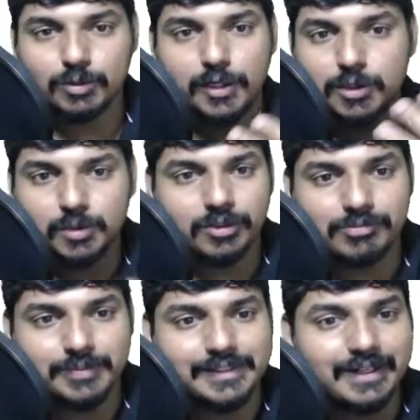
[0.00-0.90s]
going to give
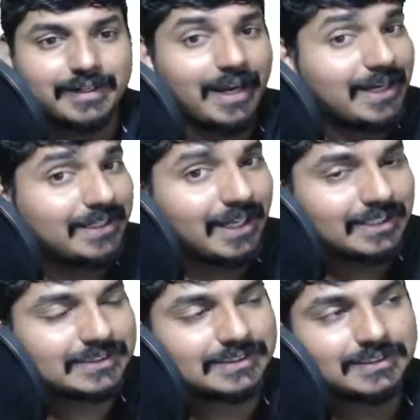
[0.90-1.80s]
me the right
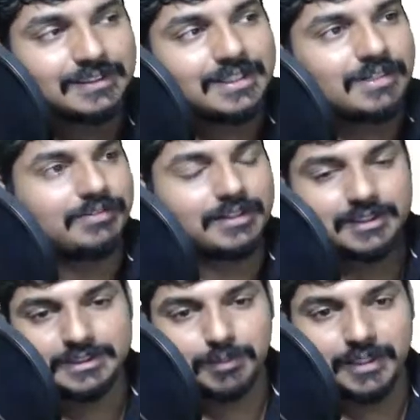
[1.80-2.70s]
answer for
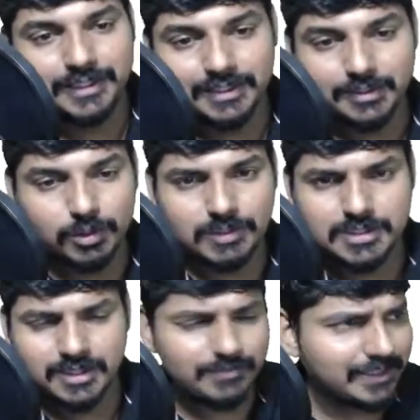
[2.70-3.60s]
this particular
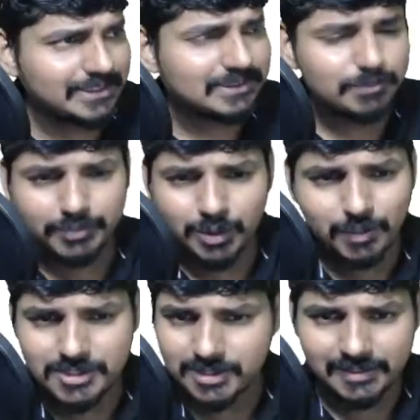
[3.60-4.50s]
question. A very simple
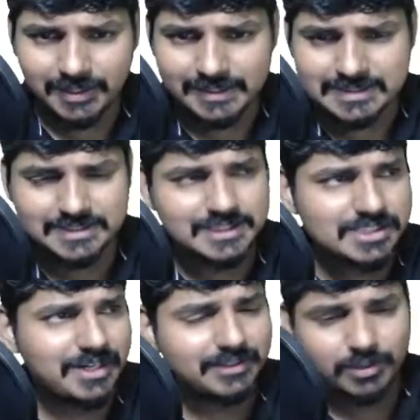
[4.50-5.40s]
question, guys.
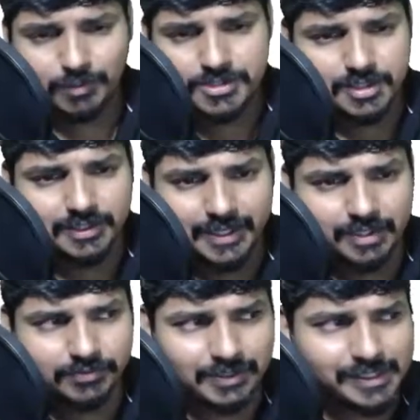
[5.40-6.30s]
Just read the question
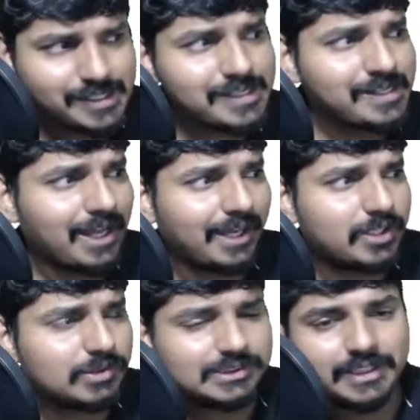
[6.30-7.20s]
carefully and
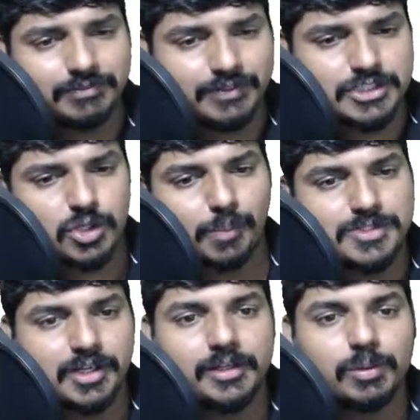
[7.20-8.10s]
you see which
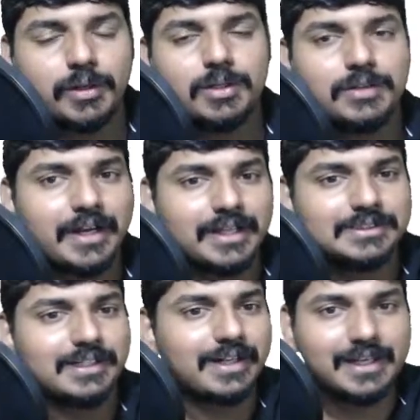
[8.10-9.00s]
option you're going to get as
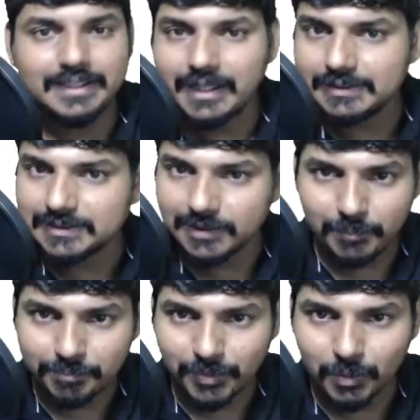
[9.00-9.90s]
a right answer.
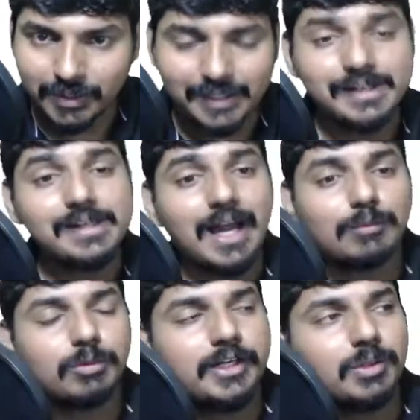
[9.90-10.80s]
Okay,
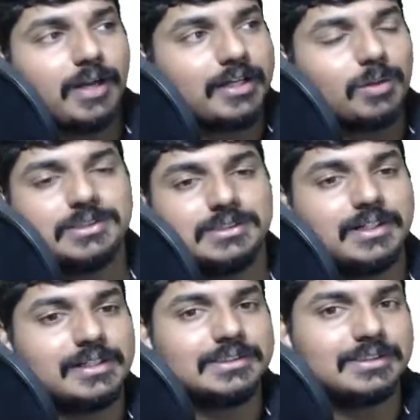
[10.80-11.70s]
I'm going to announce the
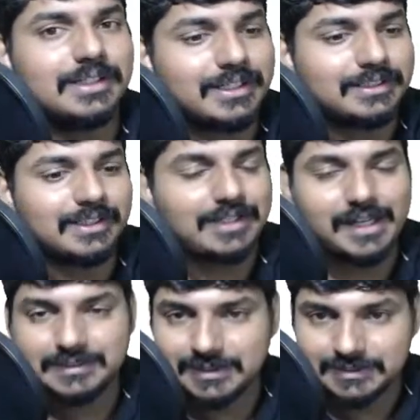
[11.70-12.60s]
result in the
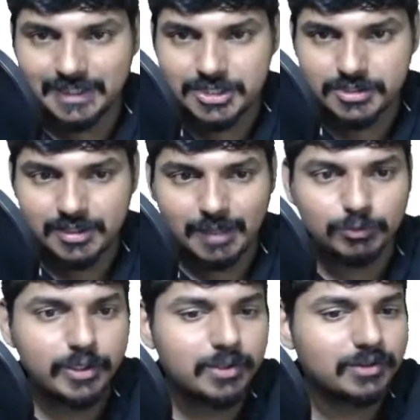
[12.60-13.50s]
next session. I'm
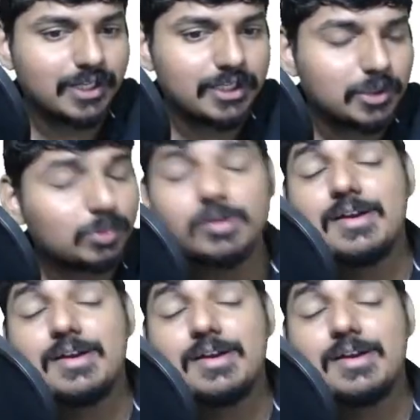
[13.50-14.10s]
going to tell you